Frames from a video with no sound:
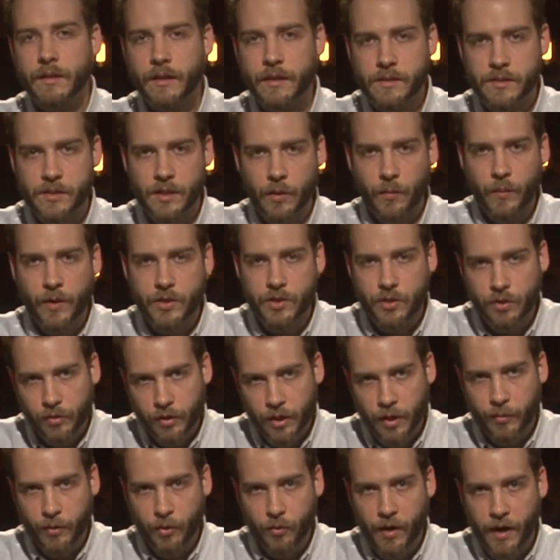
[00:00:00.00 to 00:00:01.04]
as the original
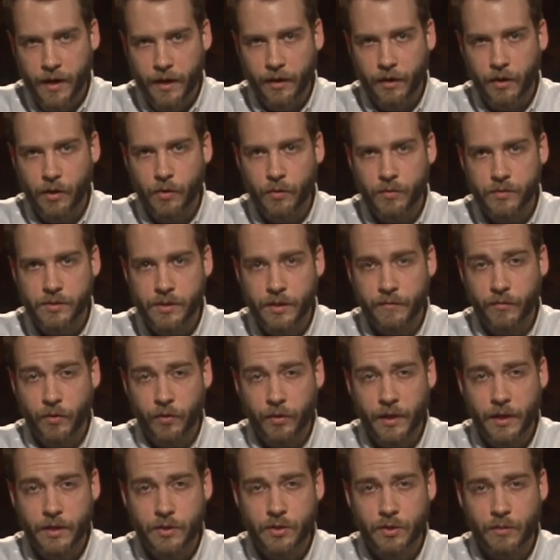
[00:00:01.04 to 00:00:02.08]
Hippocratic Oath's
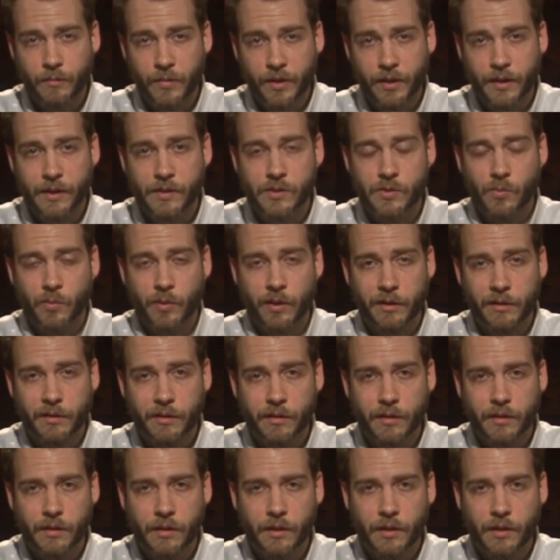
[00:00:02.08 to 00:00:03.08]
invocation begins with.